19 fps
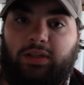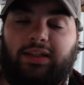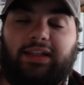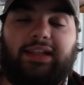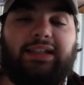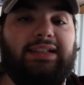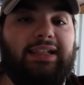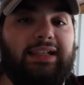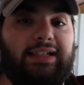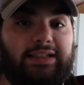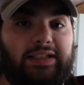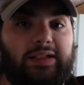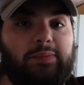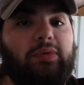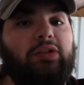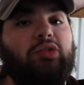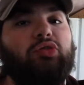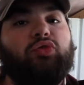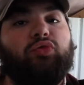it takes up
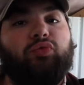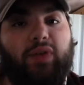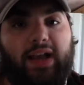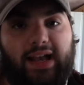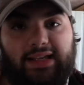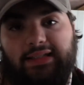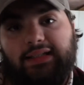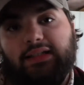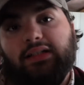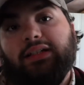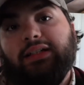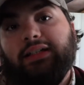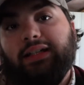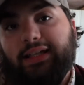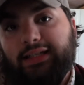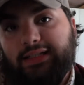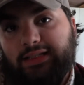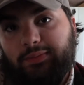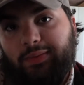drastically
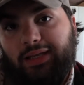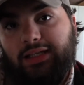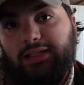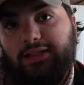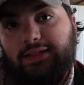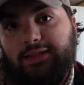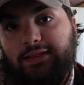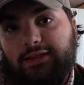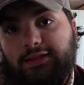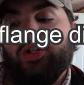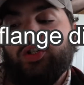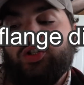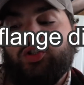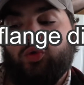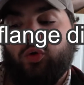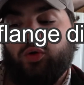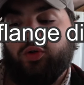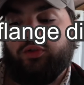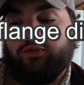less space.
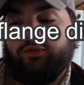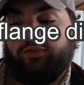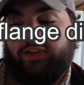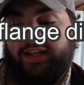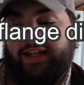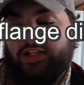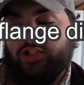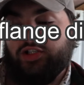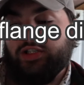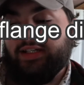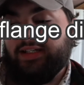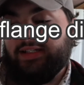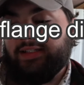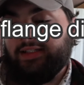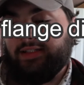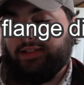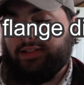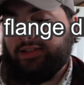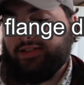Shorter flange
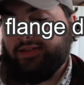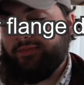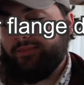distance.